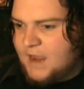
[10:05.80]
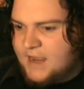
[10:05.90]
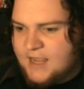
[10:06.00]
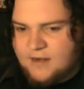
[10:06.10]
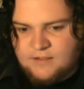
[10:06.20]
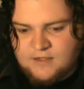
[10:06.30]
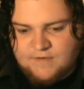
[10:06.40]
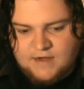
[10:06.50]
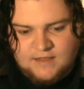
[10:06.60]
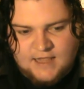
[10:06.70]
I can't think of
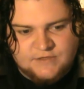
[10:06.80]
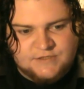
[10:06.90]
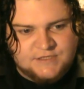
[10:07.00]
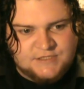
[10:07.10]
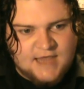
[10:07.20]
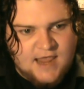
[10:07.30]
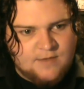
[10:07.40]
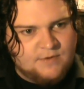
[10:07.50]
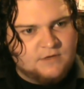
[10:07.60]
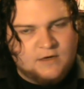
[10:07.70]
anything else to say
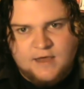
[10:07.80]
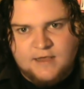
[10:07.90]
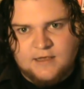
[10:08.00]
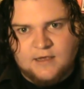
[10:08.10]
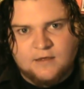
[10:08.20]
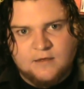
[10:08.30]
about The Lion King.